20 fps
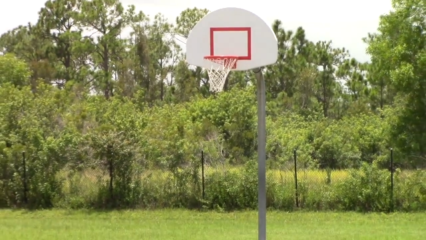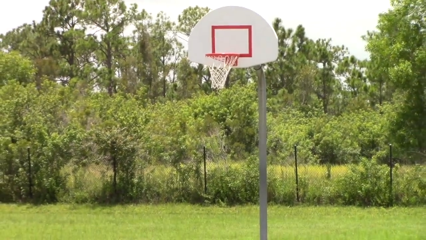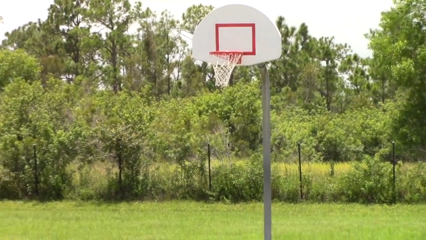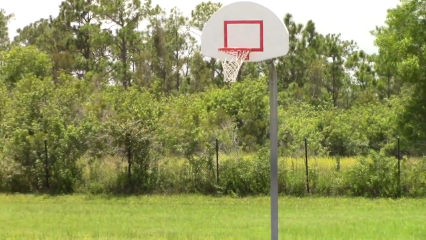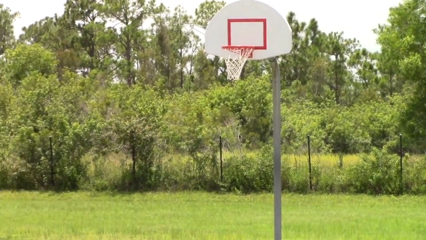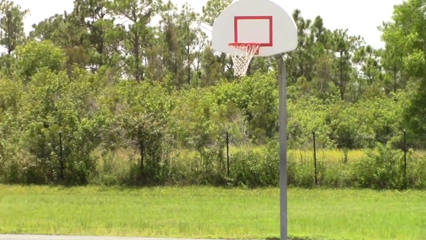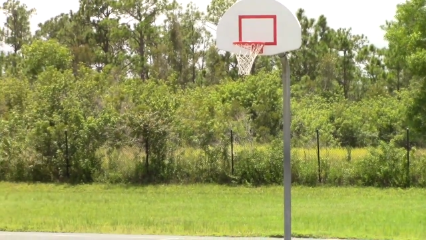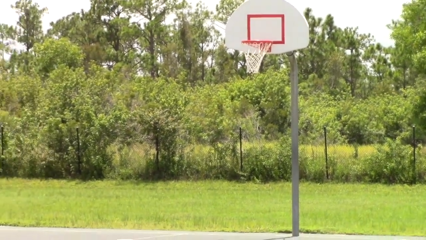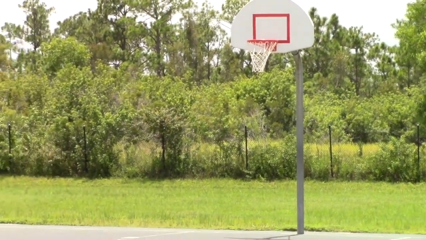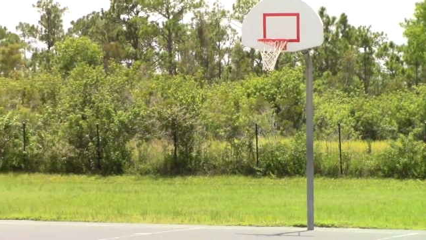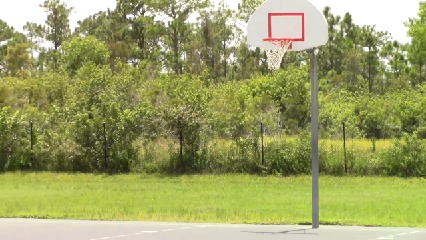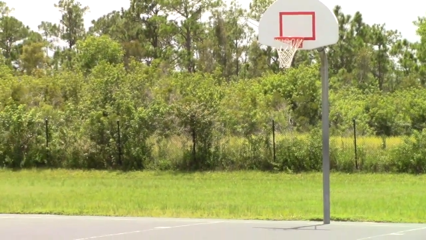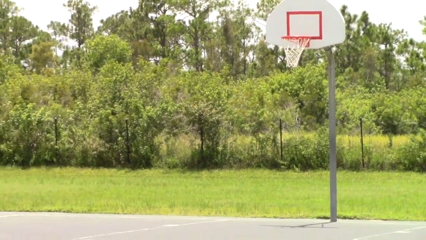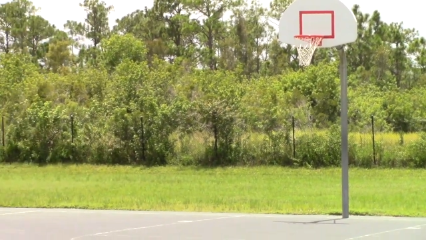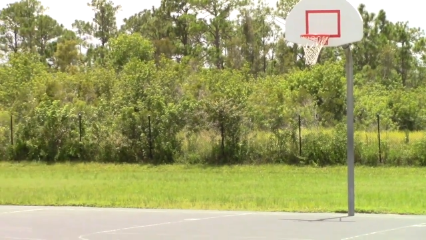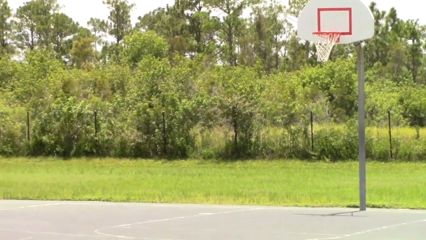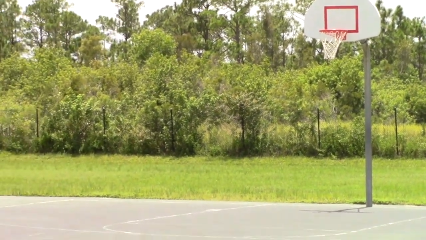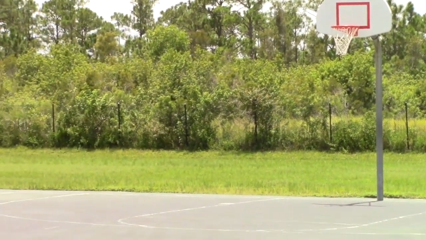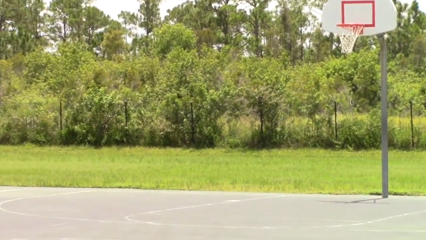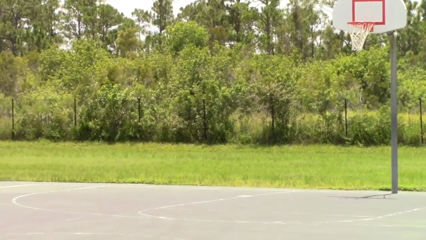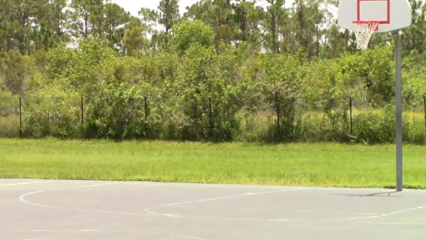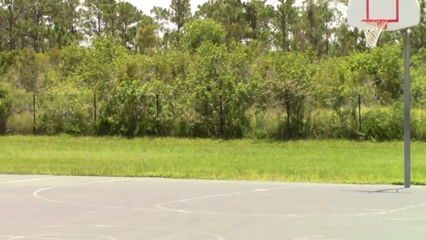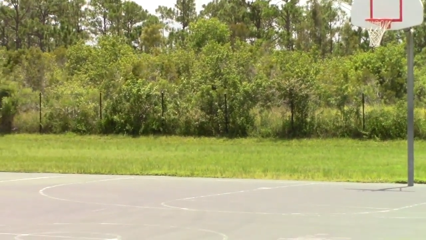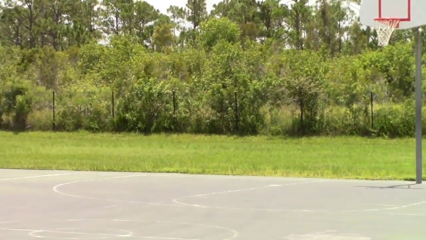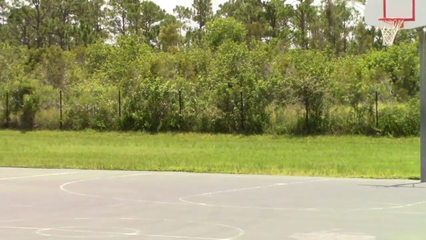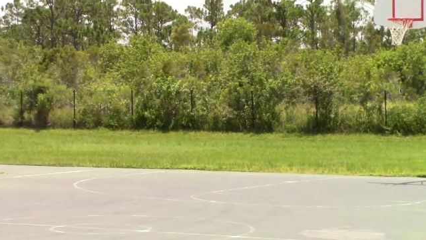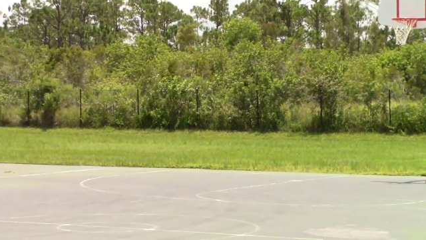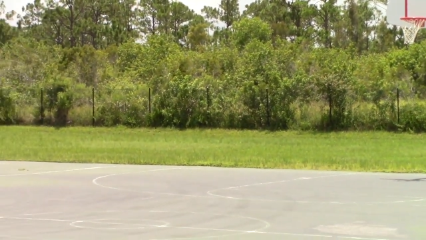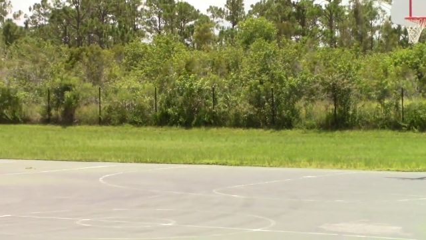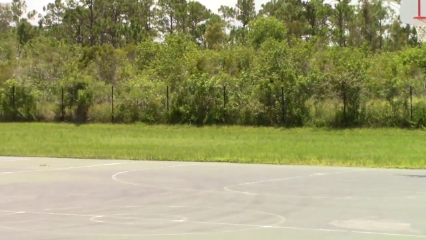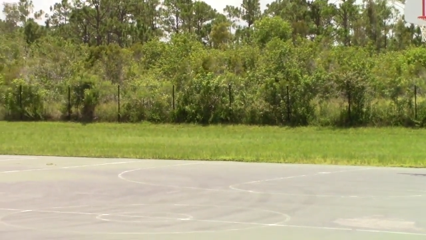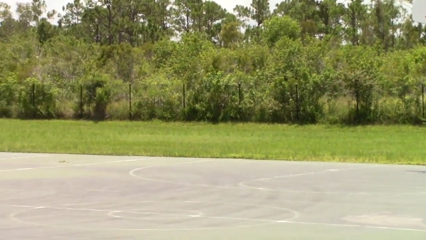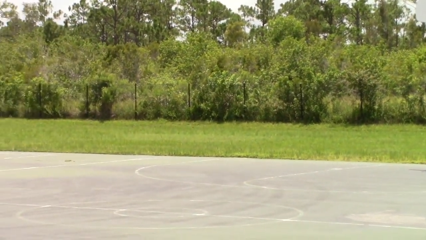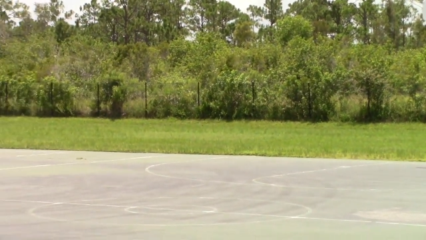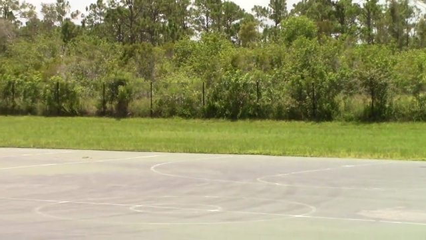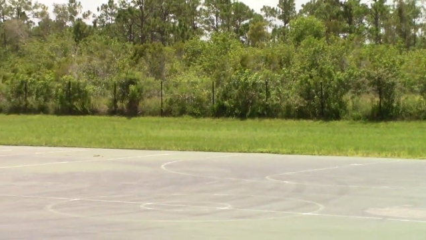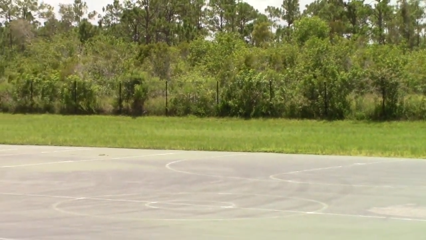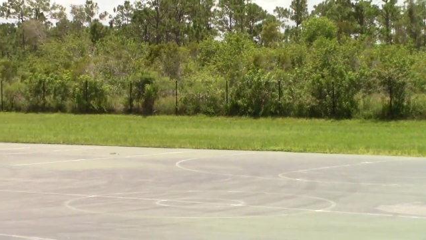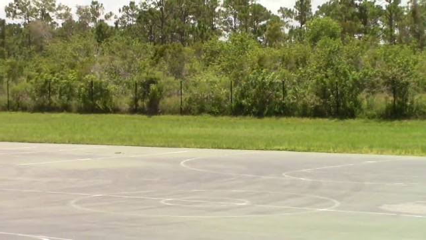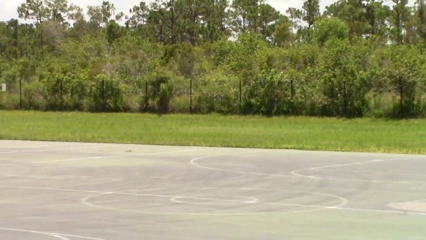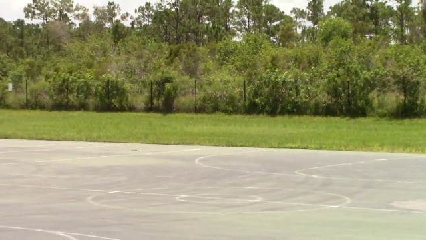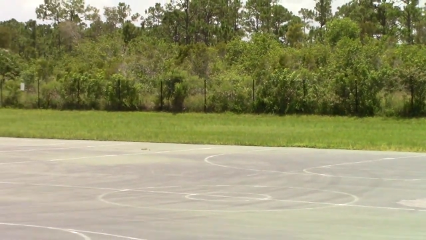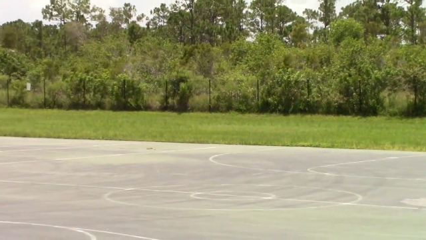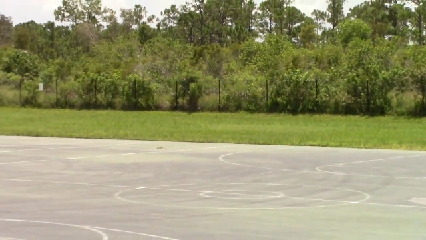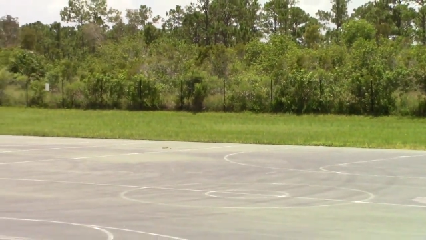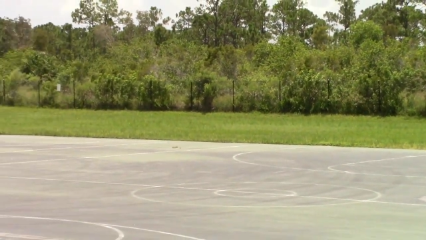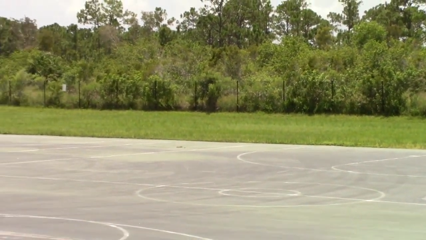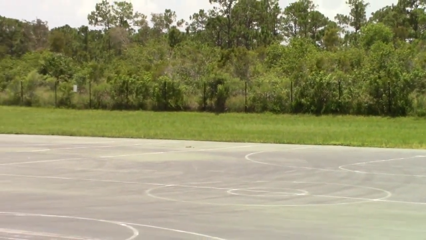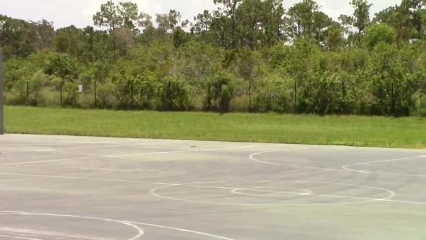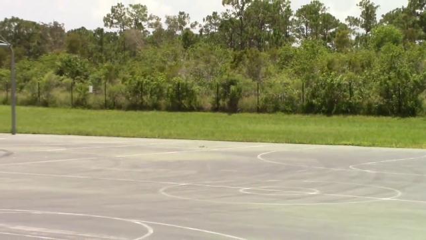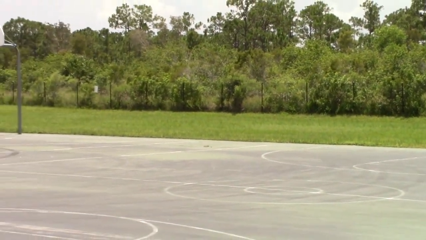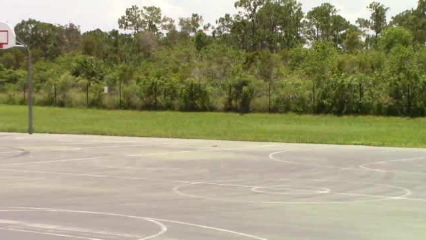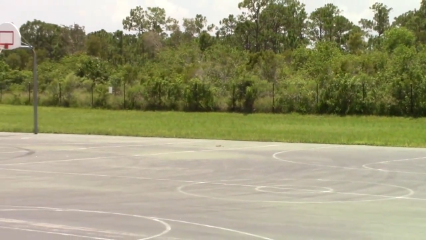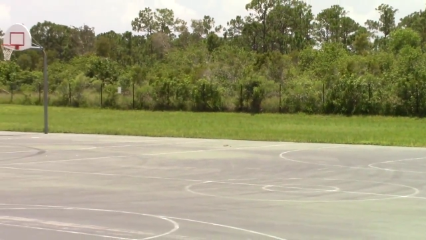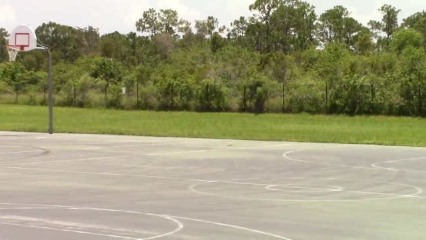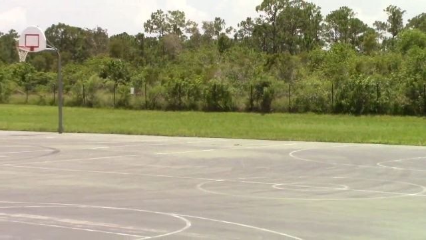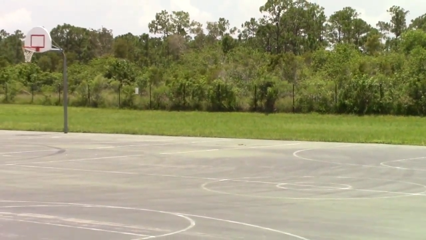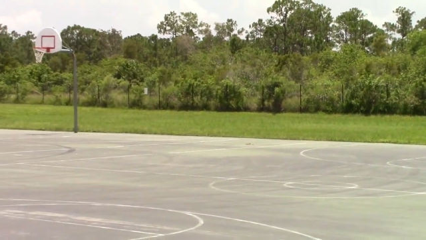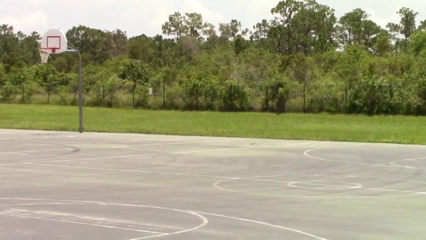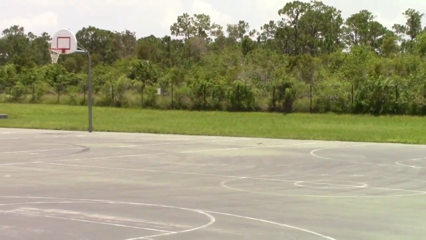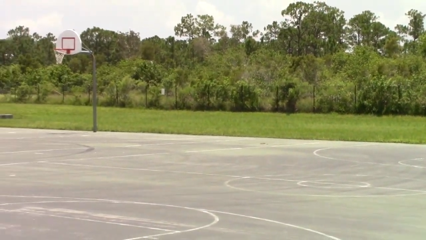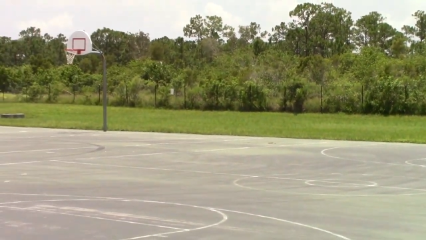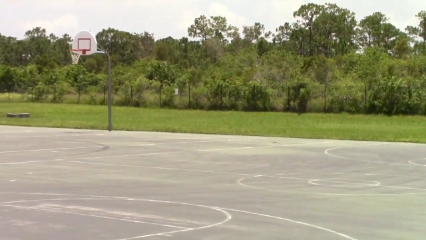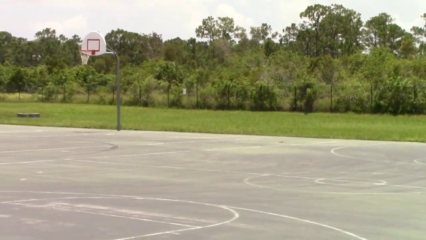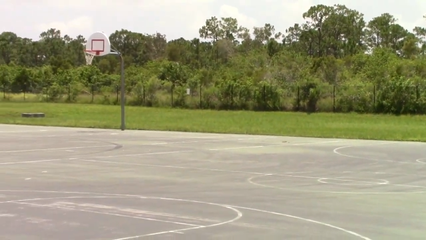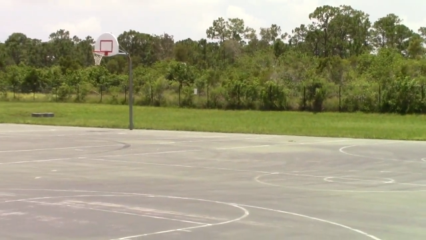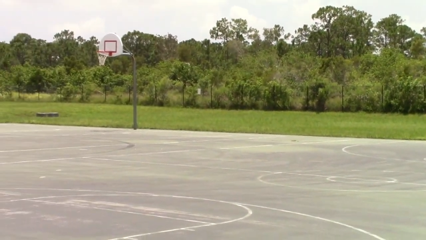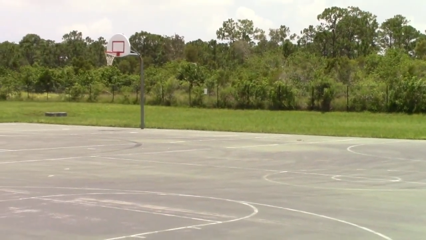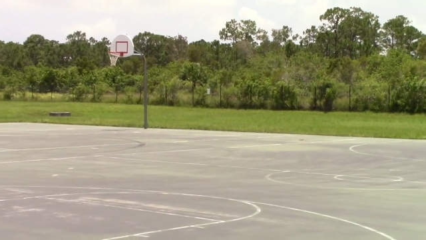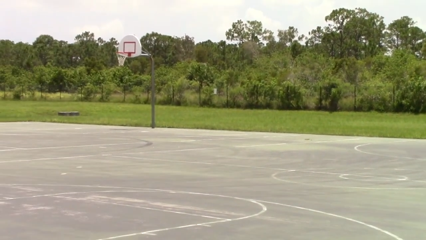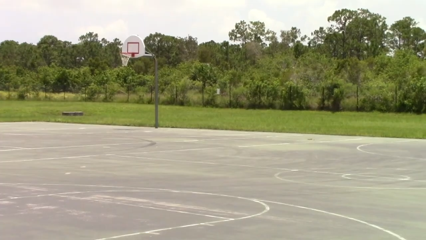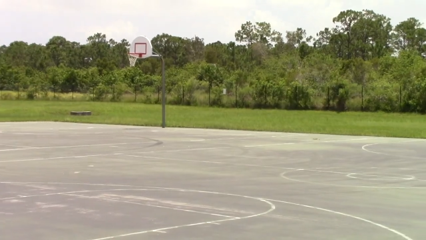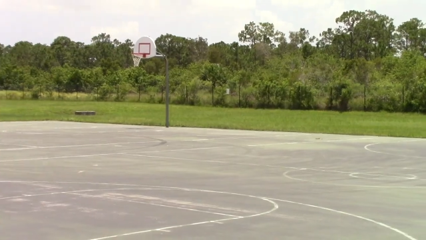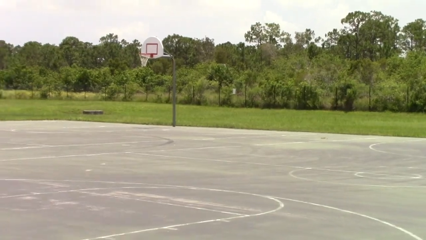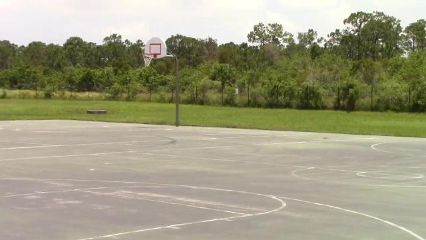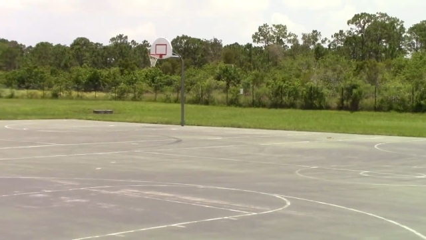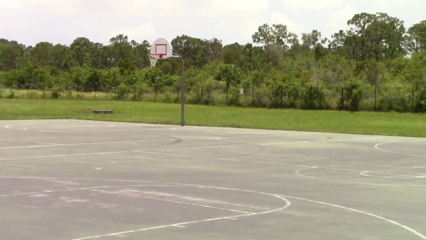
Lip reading: (no speaker visible)